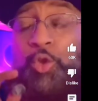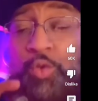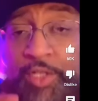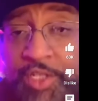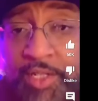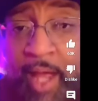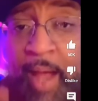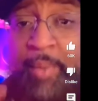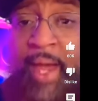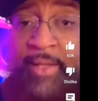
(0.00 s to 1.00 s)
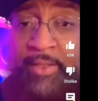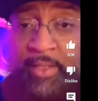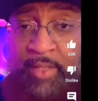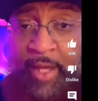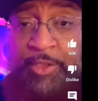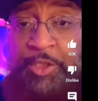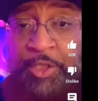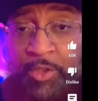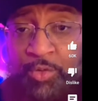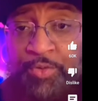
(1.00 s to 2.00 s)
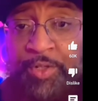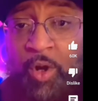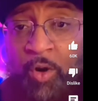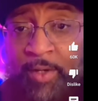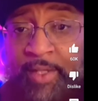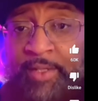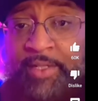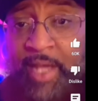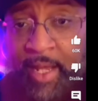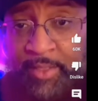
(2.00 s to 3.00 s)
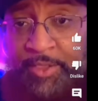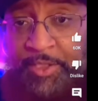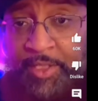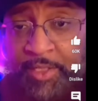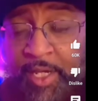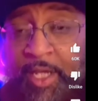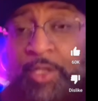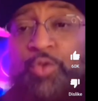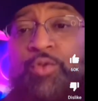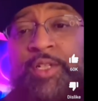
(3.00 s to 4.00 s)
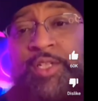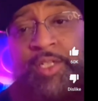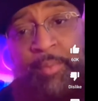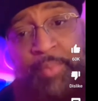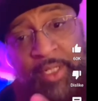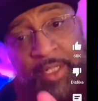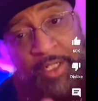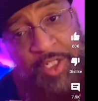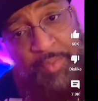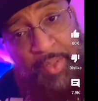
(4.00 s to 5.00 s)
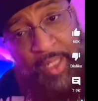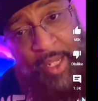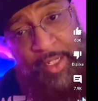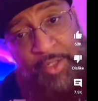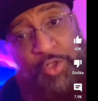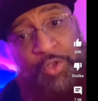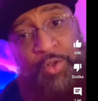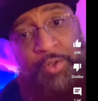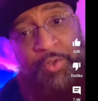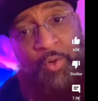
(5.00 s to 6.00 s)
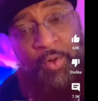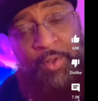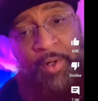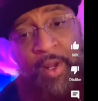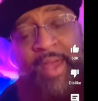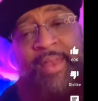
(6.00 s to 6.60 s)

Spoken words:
you could stop acting like children aren't intelligent, and you could simply explain to your daughter